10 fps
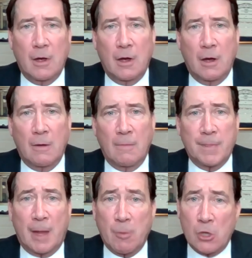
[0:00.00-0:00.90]

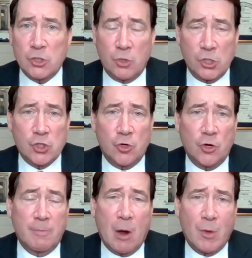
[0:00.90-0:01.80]
Yes. Also
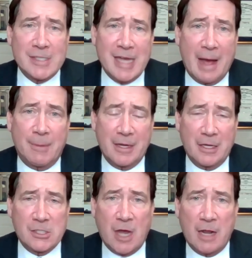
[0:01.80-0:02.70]
concerned about what's happening
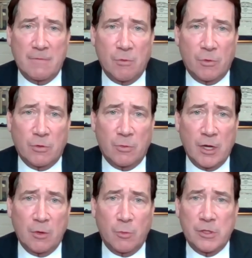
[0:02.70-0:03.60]
inside of North
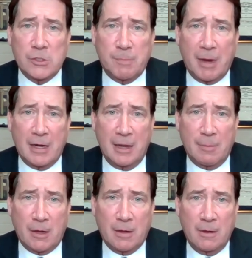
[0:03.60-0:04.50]
Korea with this pandemic.